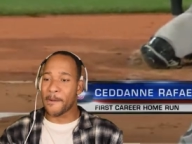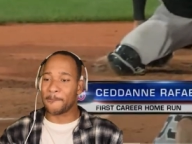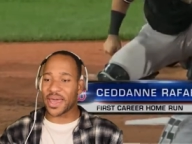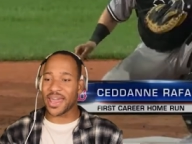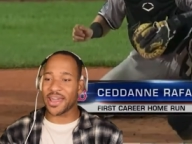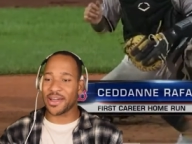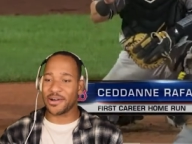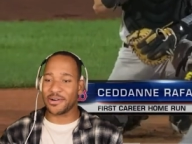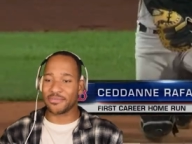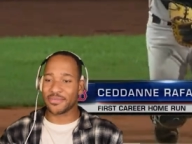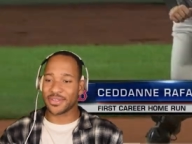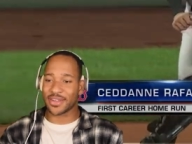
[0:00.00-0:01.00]
Bam.
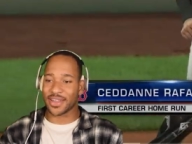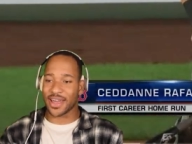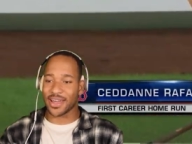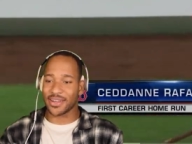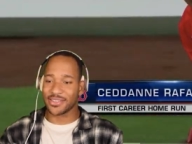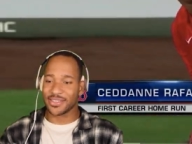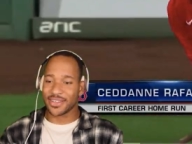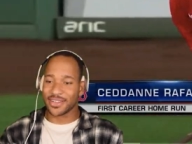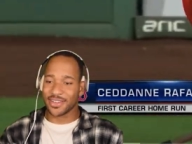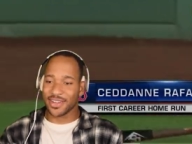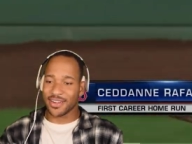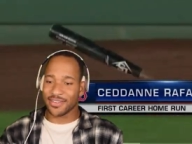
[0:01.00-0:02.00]
Look at
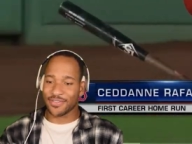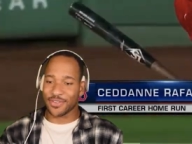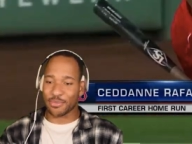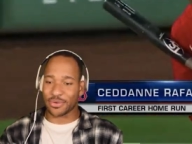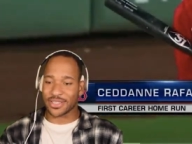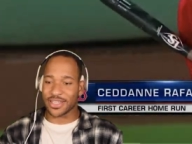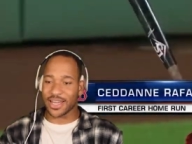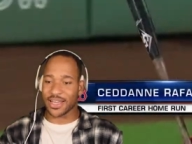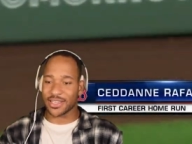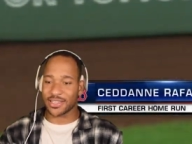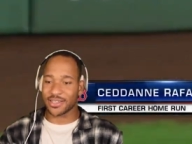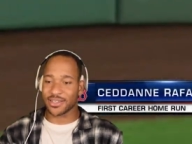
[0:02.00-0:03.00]
that. Flip was
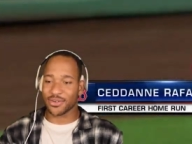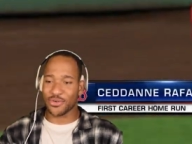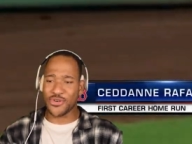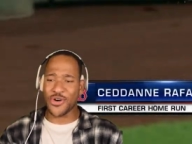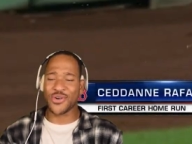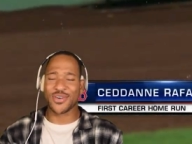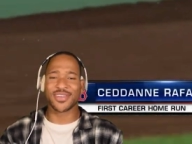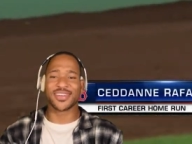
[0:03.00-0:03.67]
nice. Woo.